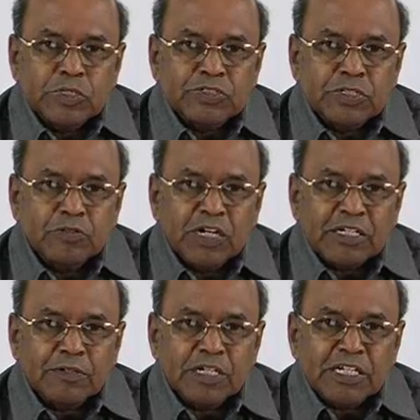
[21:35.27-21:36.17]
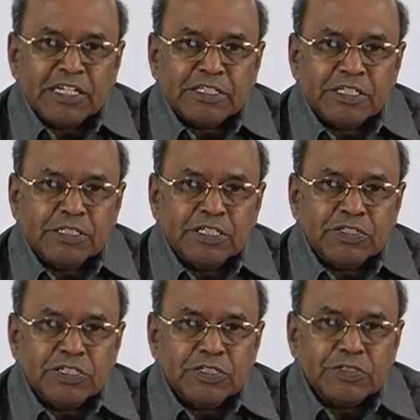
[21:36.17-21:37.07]
So whatever length
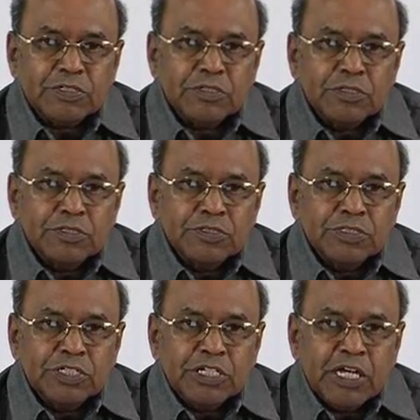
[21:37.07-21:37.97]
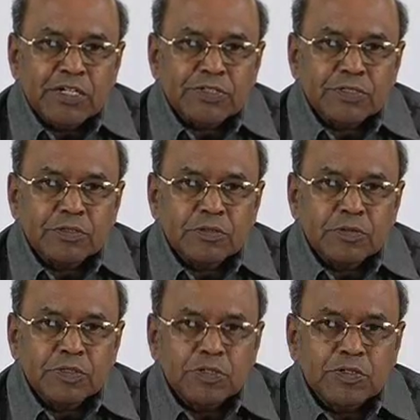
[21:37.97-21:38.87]
this is, G dash,
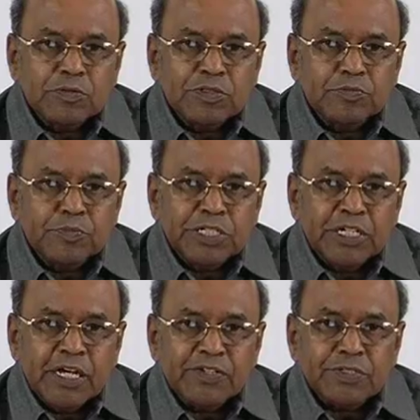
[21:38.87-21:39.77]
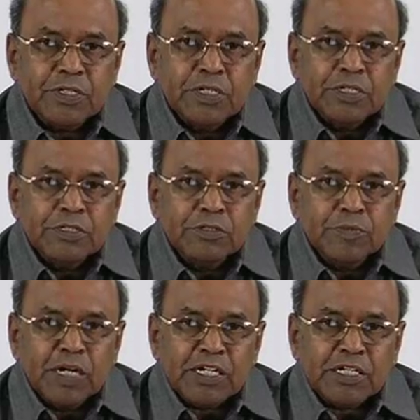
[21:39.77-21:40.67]
P dash, you
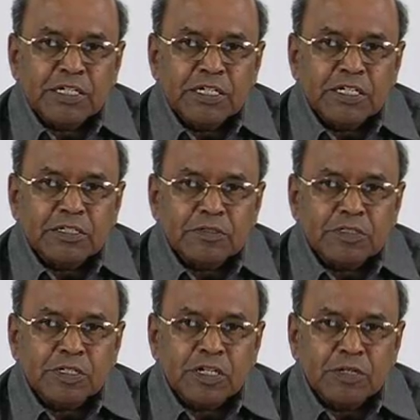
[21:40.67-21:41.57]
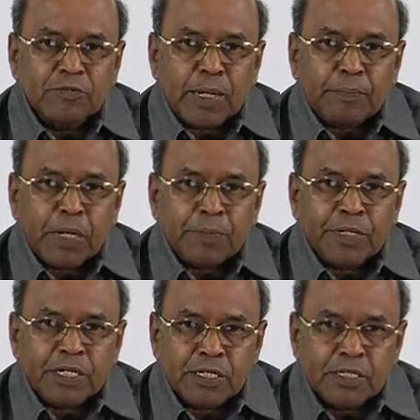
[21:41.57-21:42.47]
mark here, draw a
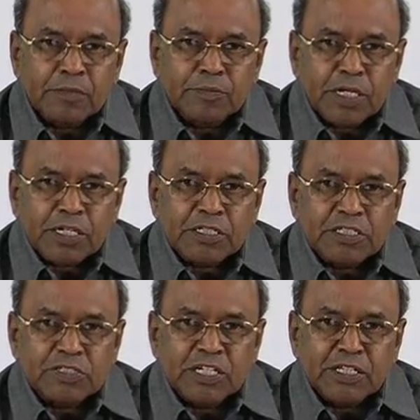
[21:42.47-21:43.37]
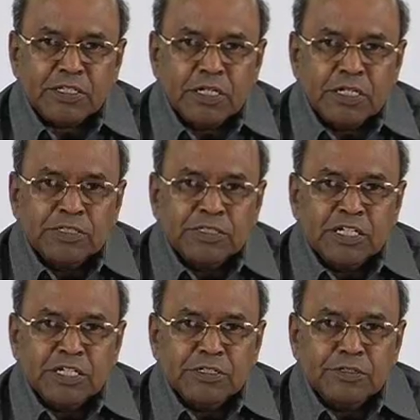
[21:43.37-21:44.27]
perpendicular, mark this length,
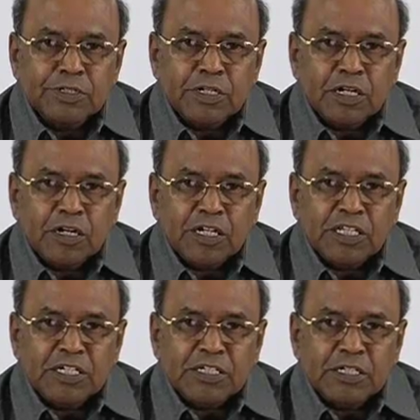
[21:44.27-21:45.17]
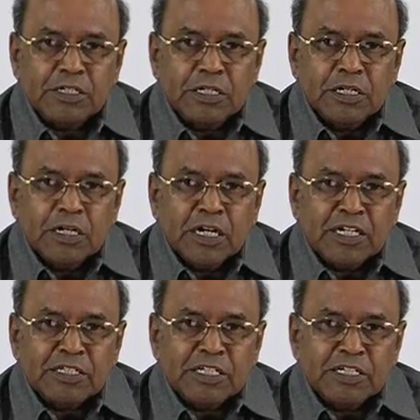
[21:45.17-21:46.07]
then you draw horizontal,
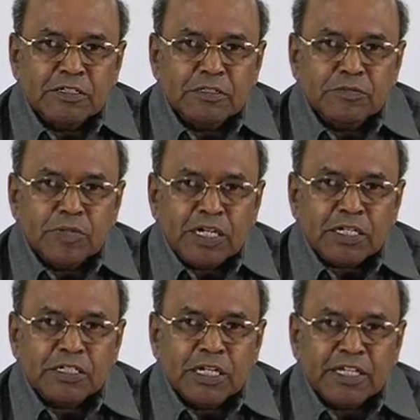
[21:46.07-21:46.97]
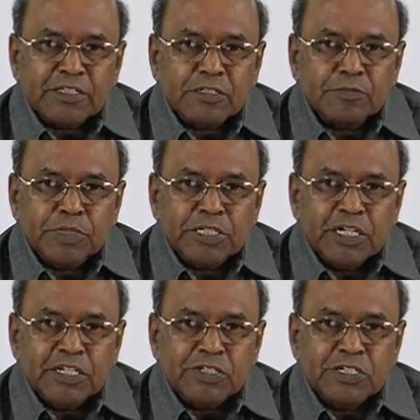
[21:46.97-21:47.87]
and then you mark length P
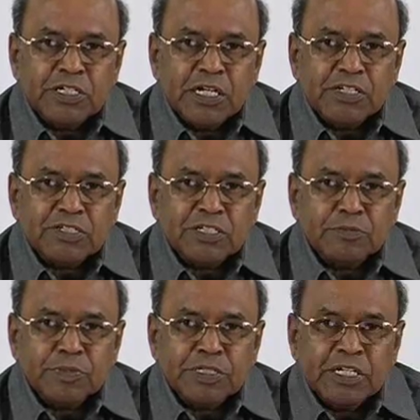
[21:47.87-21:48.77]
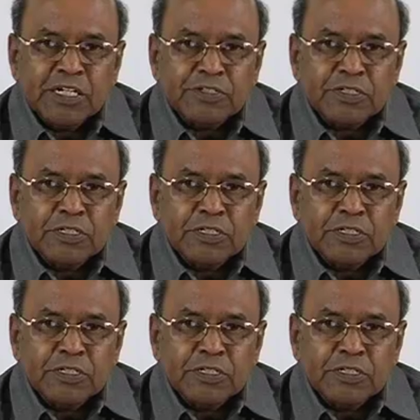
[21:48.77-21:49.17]
dash, E dash and P dash,